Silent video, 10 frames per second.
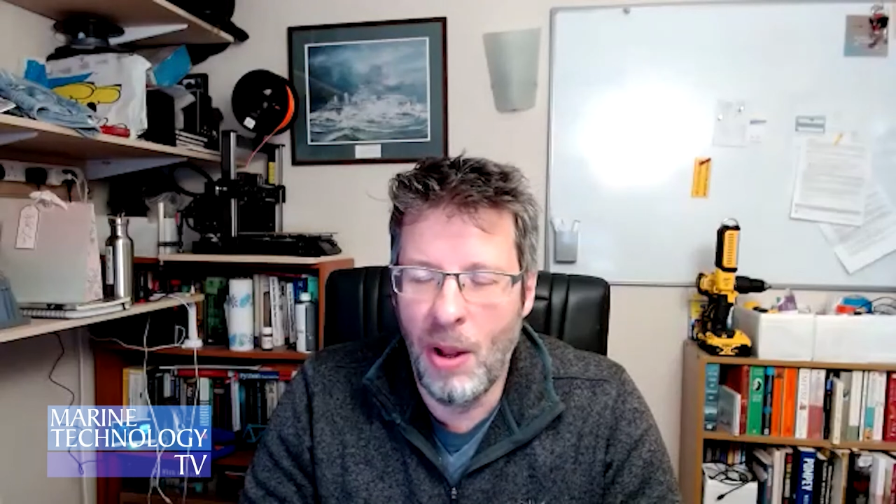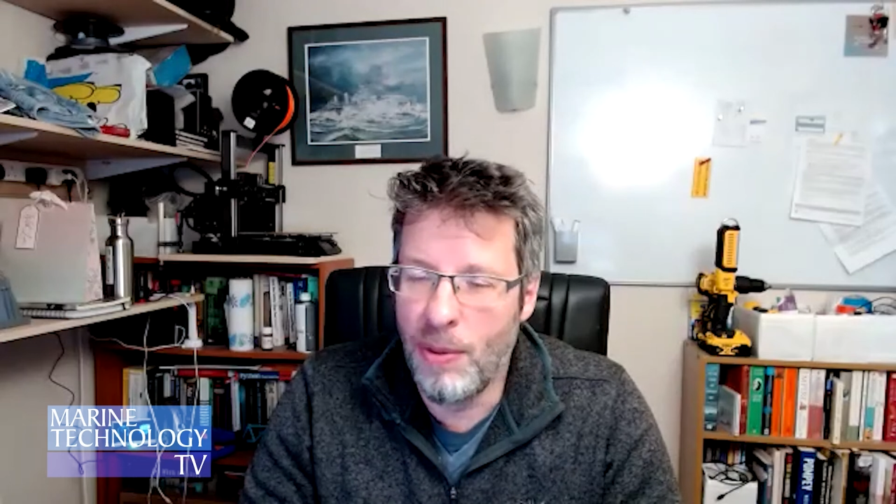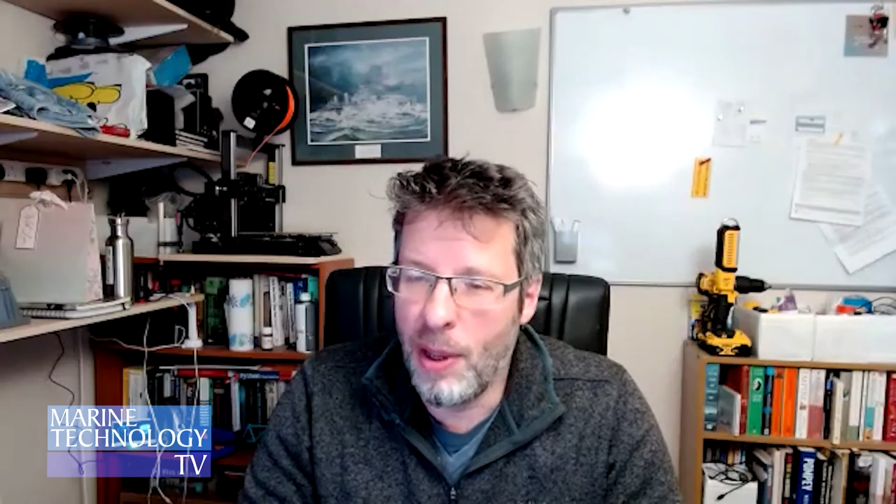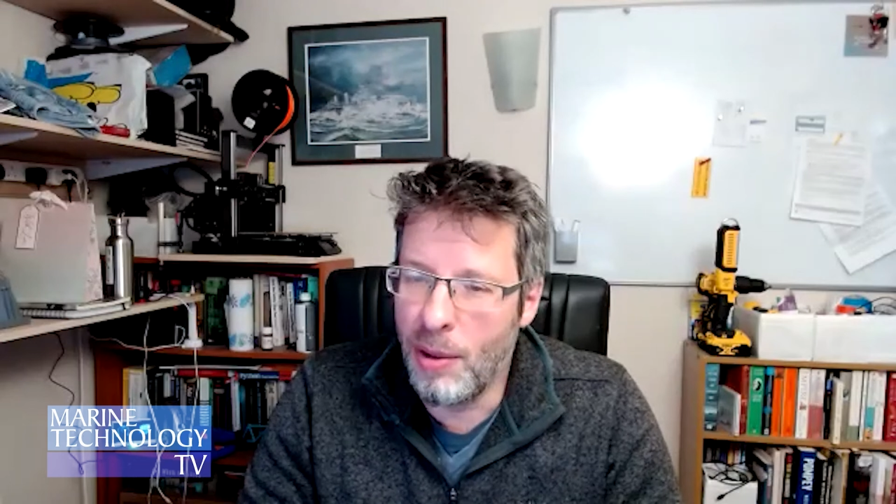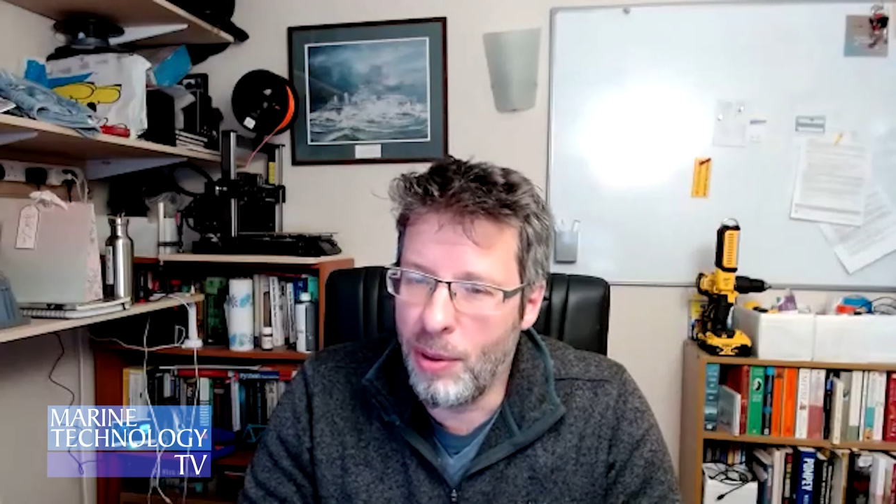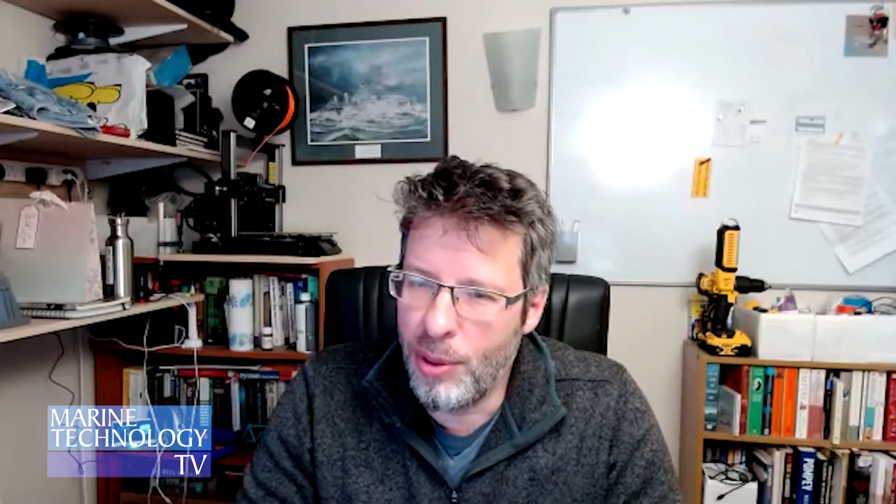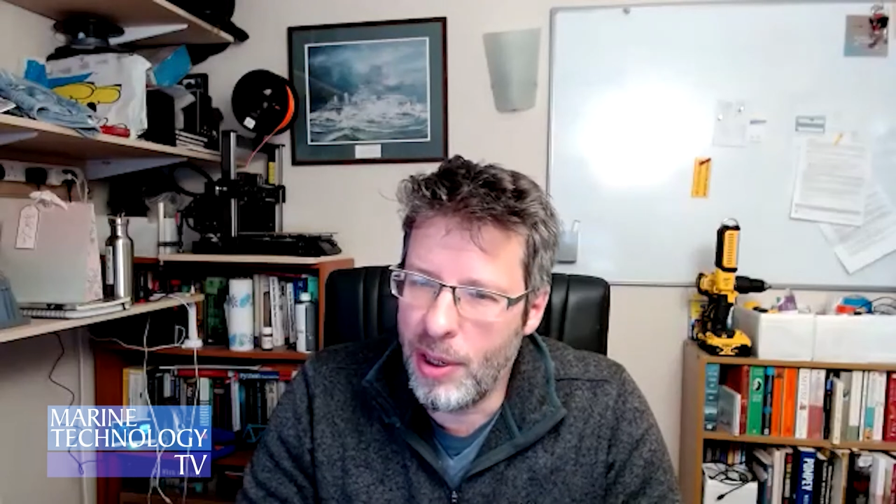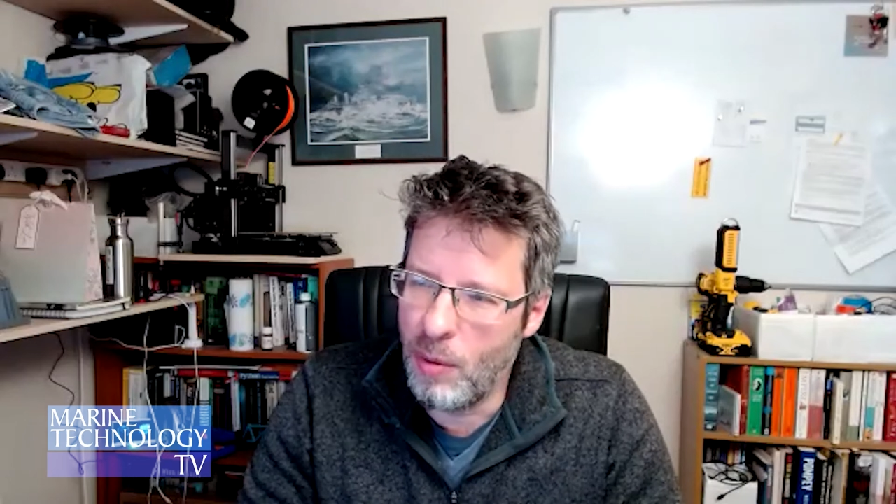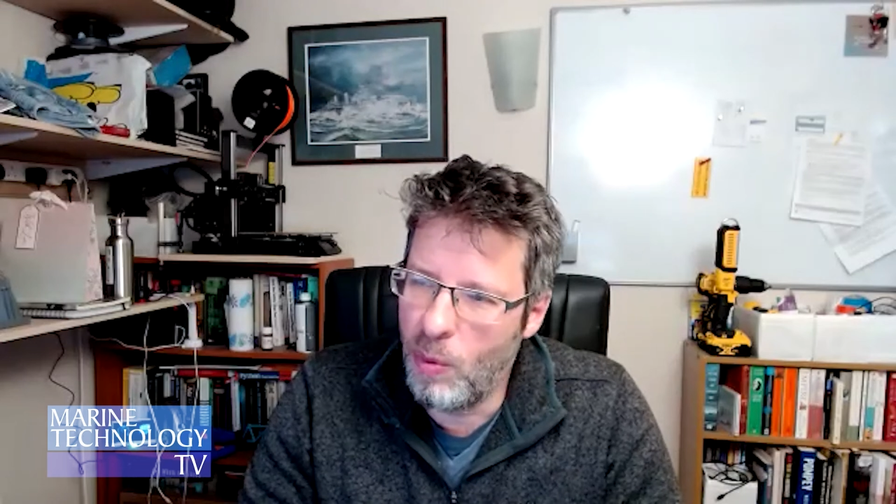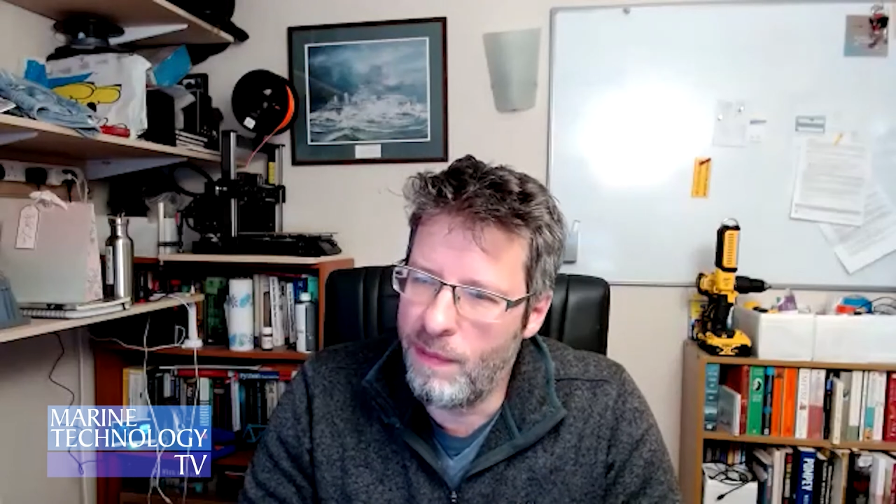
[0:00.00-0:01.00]
The other thing
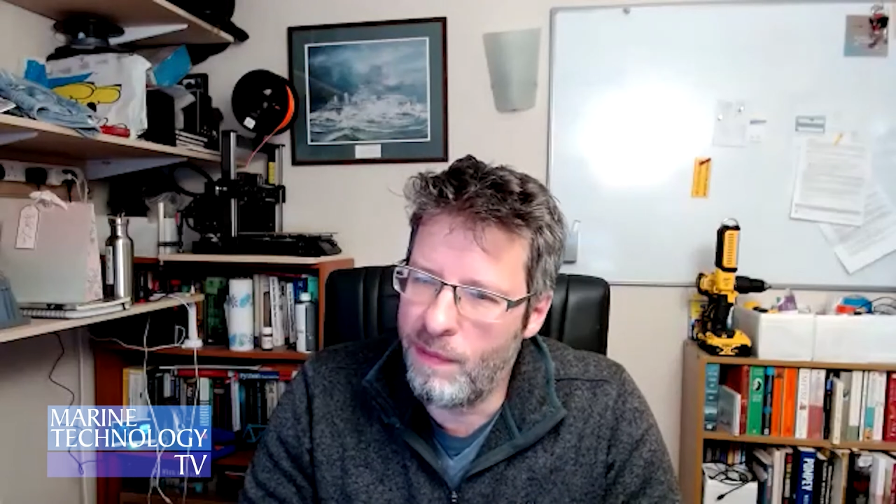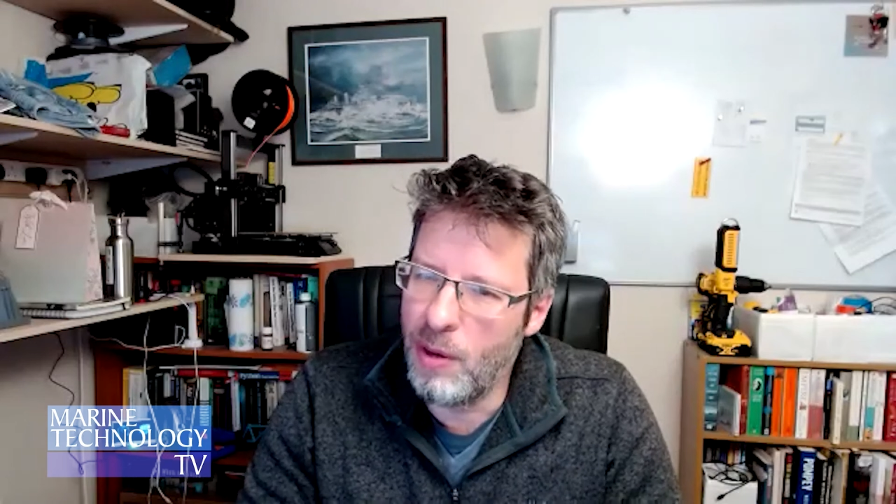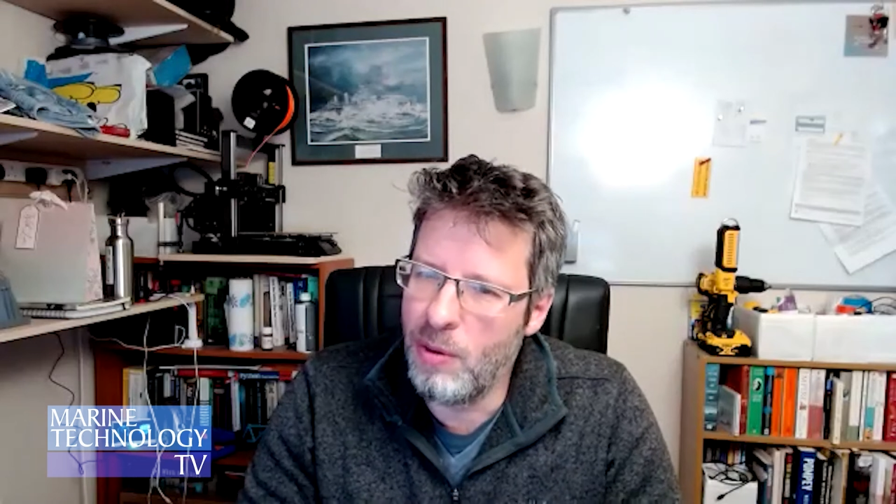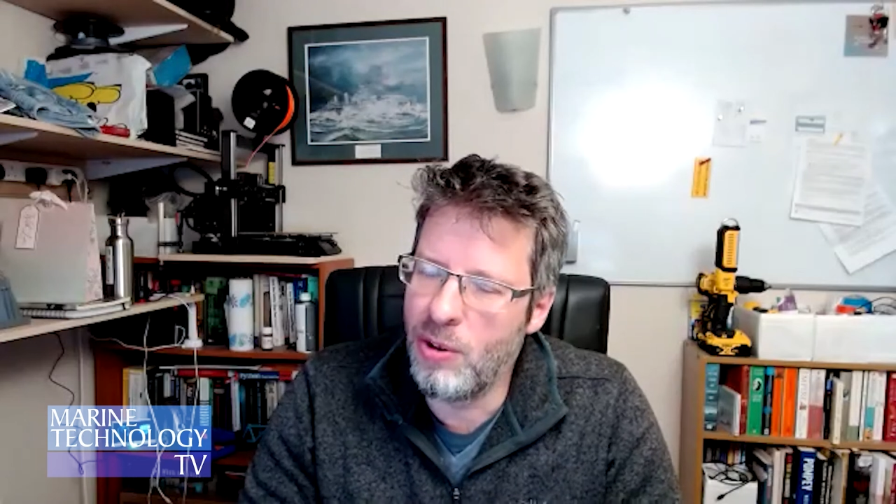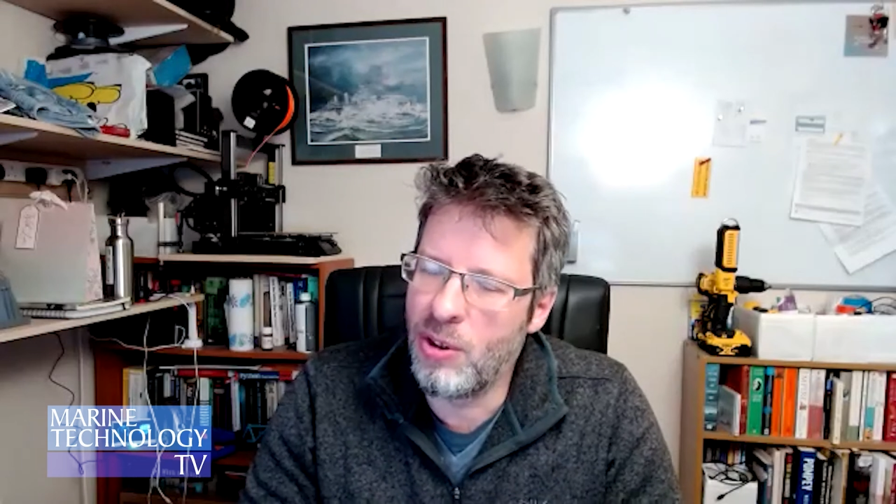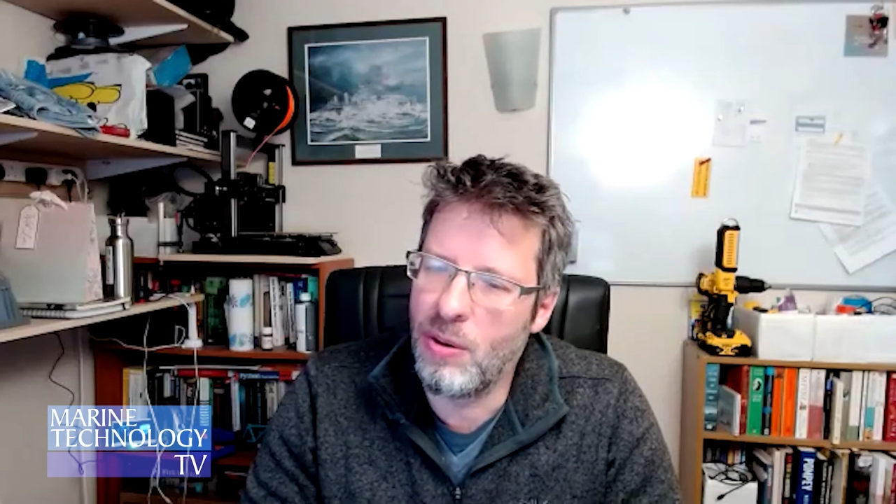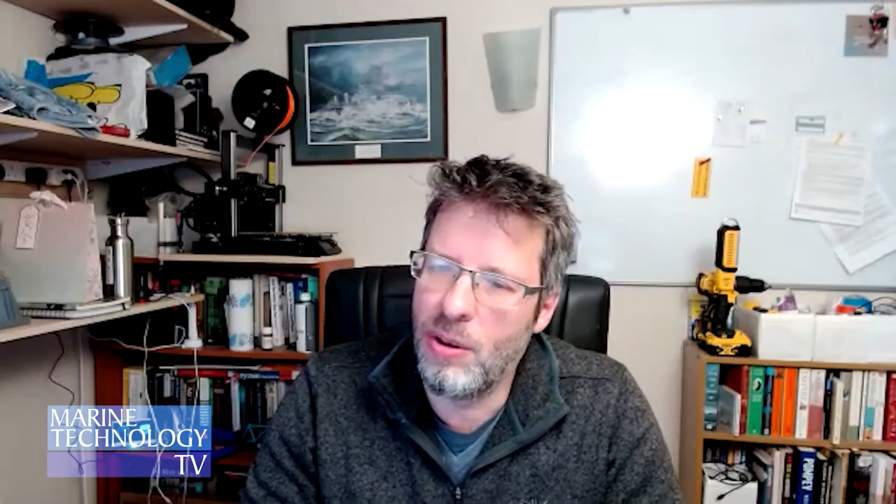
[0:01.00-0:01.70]
that we're focused on